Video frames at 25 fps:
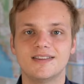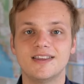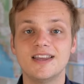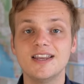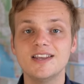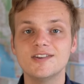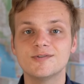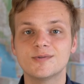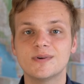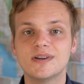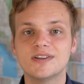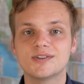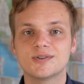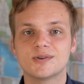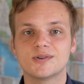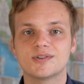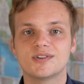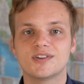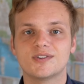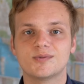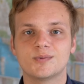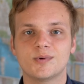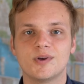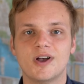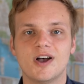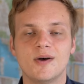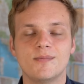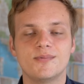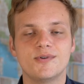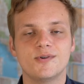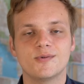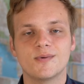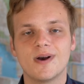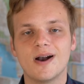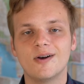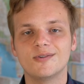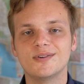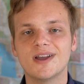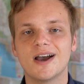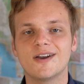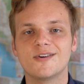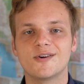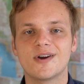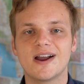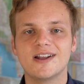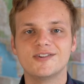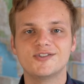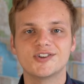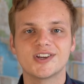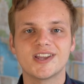These resources will help you round out
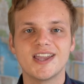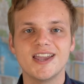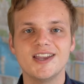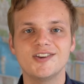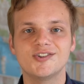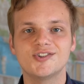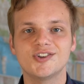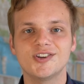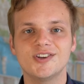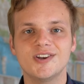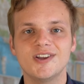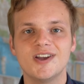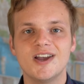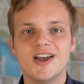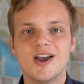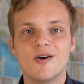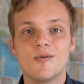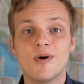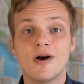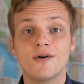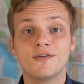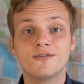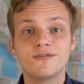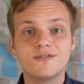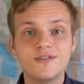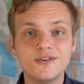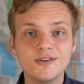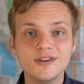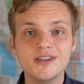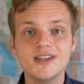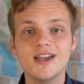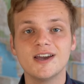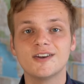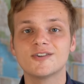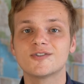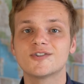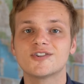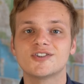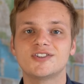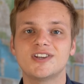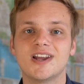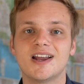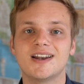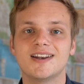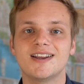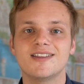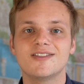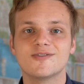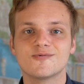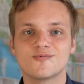your education while fully
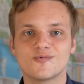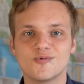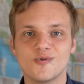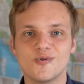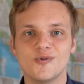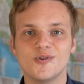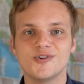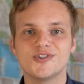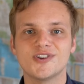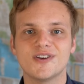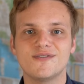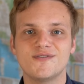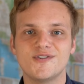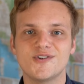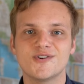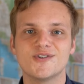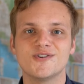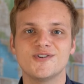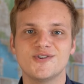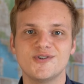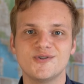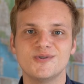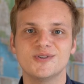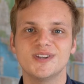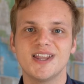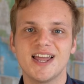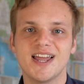understanding the rules of your new